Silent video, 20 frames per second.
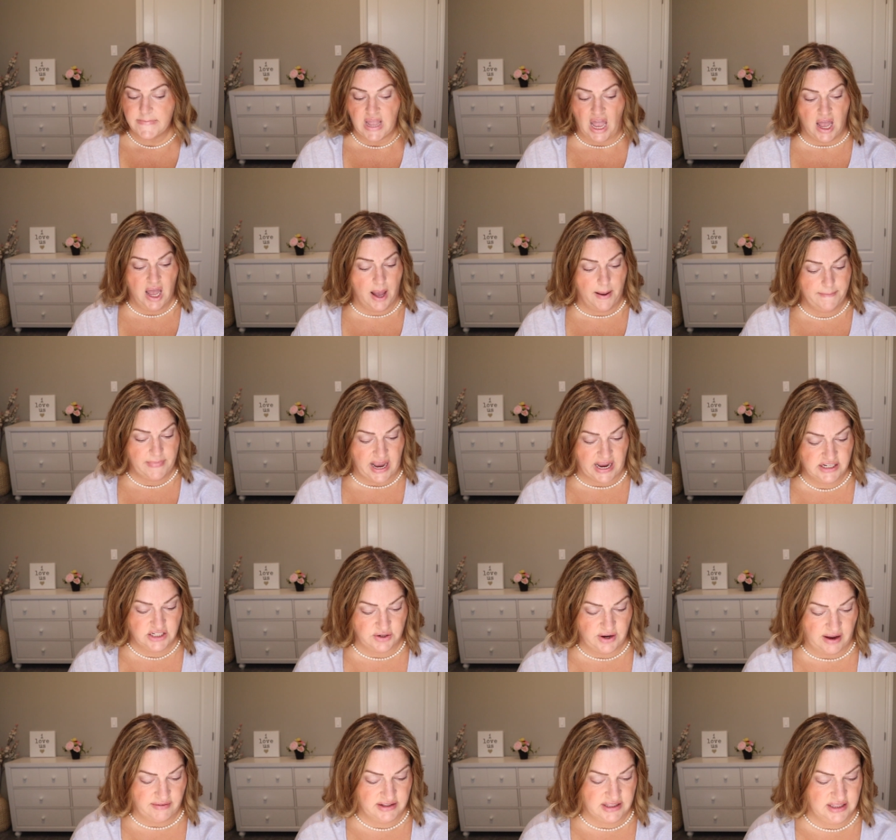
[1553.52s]
Um, I
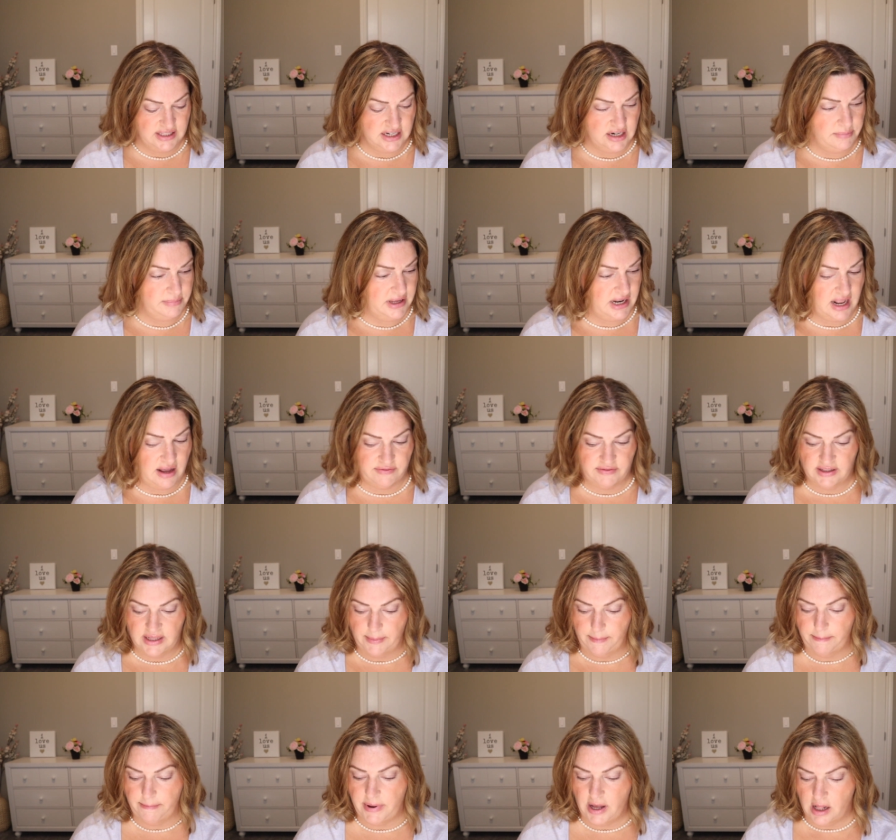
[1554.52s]
do have a little bit of
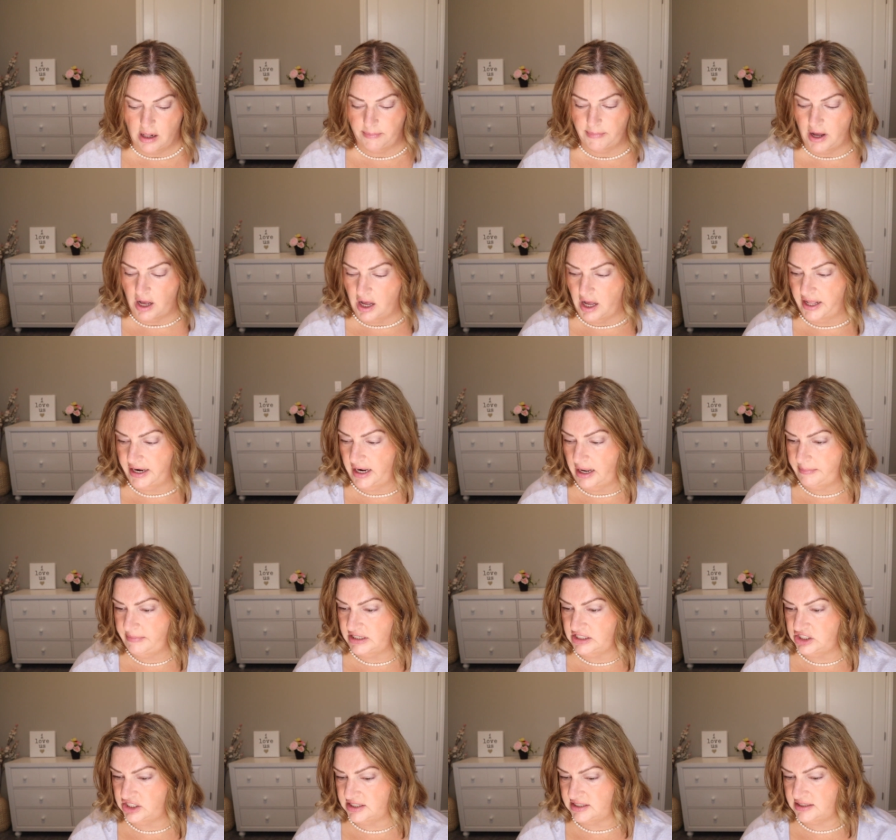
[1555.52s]
lip balm on. Let
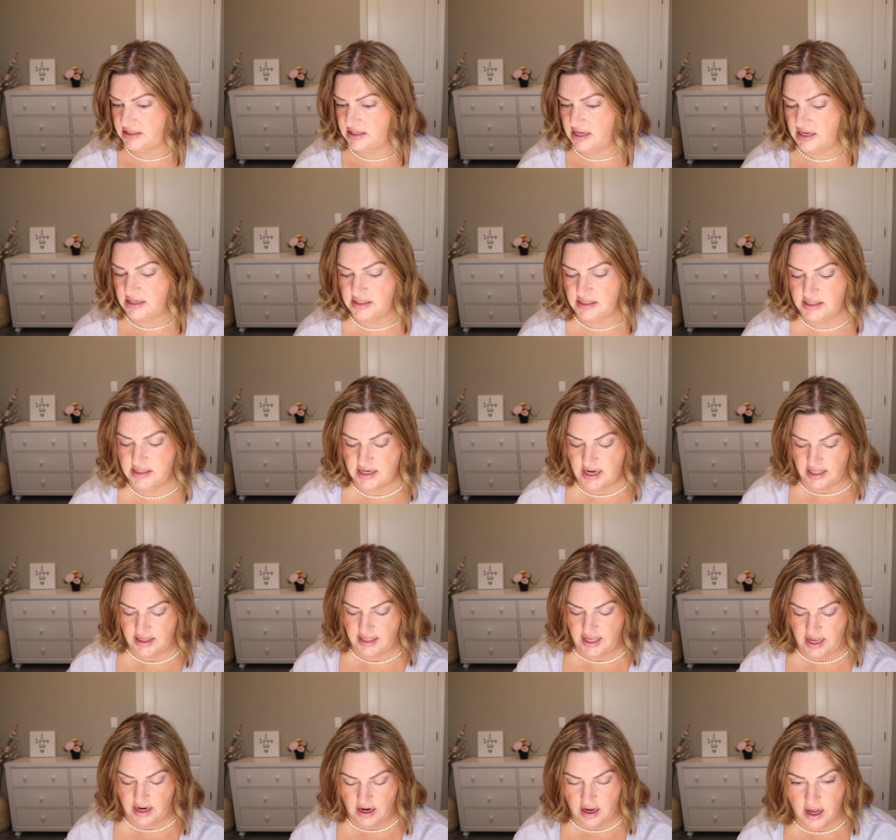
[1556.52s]
me just dot that